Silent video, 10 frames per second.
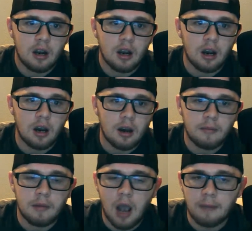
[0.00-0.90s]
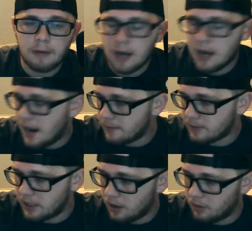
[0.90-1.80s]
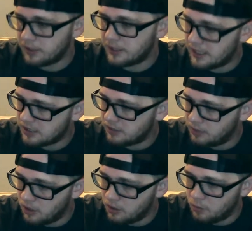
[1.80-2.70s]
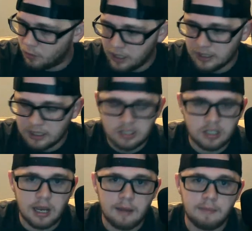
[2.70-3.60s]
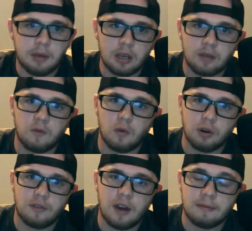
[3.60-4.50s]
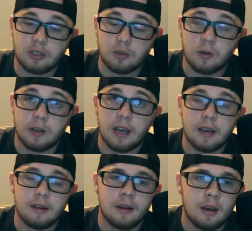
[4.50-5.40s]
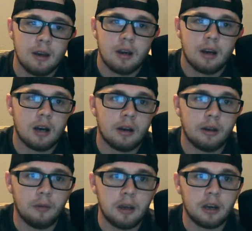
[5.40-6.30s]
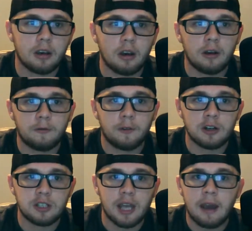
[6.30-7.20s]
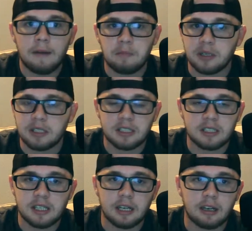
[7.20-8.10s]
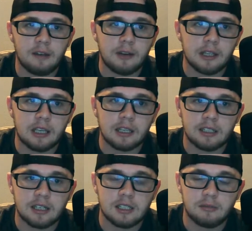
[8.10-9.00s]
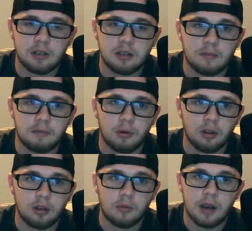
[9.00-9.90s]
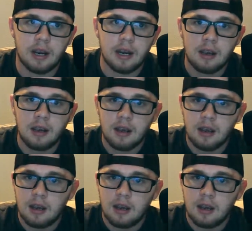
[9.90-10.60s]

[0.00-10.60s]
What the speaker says: I'm going to have to go with SMU winning this game big, 45-28. It'll be a good first half, but second half, I think SMU can pull it away.